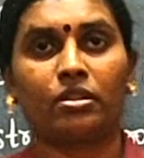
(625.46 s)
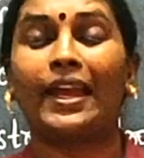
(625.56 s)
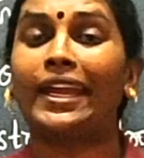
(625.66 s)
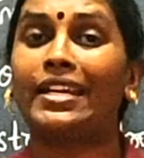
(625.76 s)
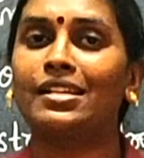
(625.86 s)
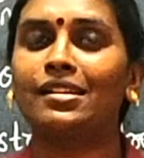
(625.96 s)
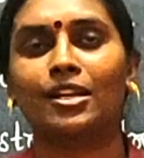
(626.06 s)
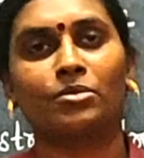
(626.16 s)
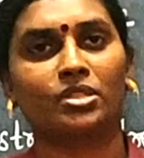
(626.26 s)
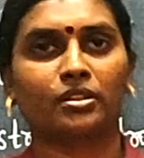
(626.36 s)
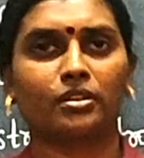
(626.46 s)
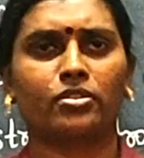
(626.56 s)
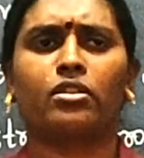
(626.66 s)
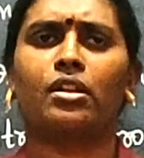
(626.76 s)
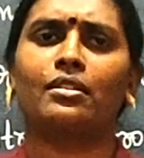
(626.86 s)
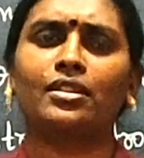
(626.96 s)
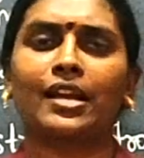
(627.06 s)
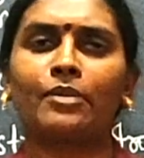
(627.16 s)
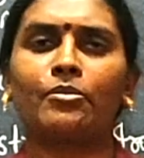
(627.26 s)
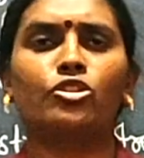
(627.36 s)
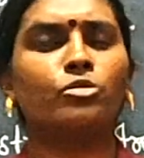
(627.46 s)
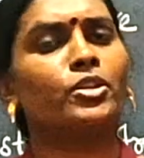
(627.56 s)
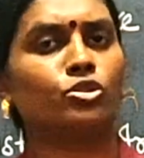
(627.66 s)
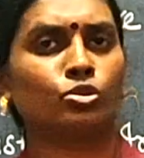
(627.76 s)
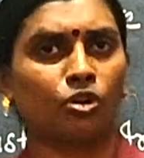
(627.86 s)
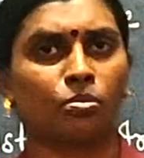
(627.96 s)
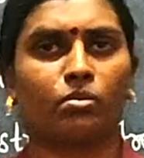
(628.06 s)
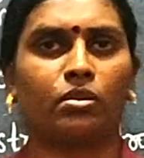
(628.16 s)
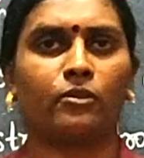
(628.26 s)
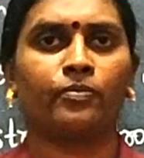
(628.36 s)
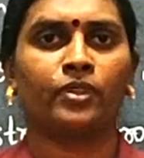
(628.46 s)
ideal climatic condition. The climate should be normal.